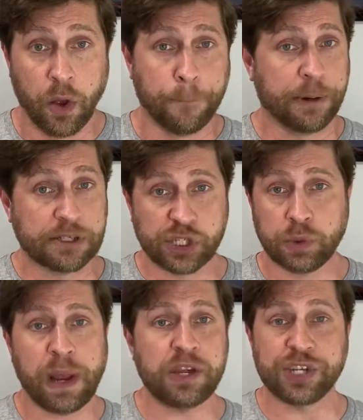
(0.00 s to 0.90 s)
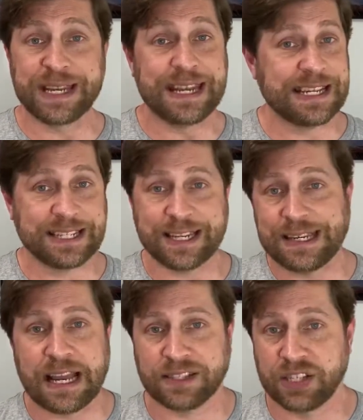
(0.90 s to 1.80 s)
persuasion isn't
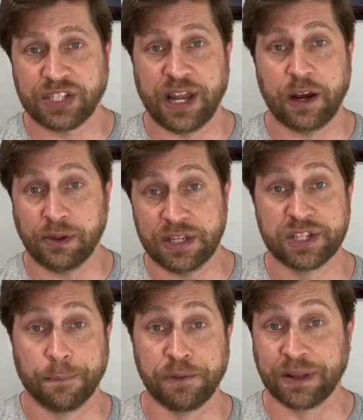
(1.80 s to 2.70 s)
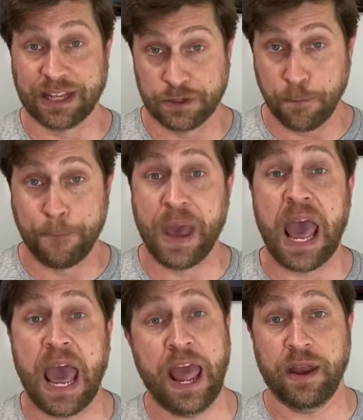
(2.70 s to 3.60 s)
necessarily something that's
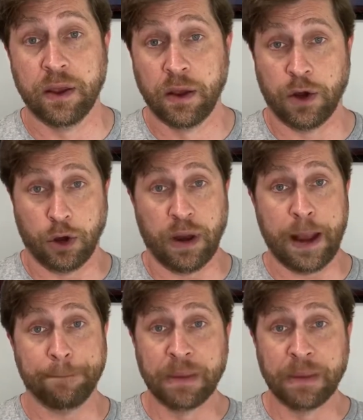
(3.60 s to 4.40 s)
bad, all right?